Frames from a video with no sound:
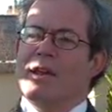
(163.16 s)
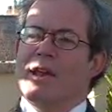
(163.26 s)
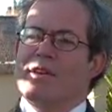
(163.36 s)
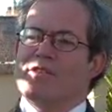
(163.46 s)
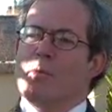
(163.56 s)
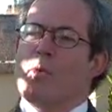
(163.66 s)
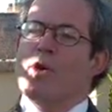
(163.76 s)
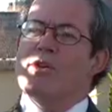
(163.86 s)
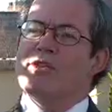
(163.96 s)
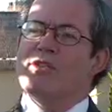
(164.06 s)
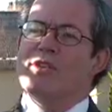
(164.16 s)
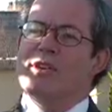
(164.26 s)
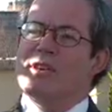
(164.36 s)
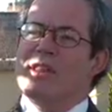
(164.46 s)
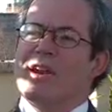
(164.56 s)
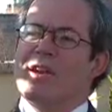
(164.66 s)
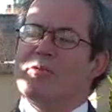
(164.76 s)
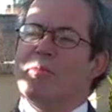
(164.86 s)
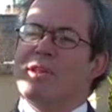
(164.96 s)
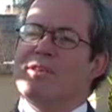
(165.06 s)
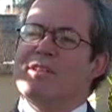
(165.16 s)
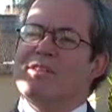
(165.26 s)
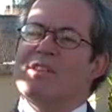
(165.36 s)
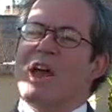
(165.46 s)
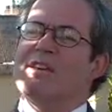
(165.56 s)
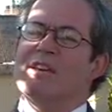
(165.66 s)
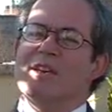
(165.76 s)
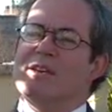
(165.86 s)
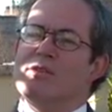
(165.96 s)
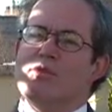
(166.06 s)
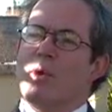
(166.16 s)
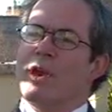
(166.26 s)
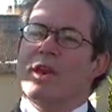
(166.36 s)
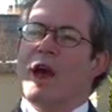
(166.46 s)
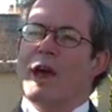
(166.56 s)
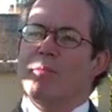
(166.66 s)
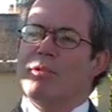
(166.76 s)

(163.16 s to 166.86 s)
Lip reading: is the worst than it has been since 1929,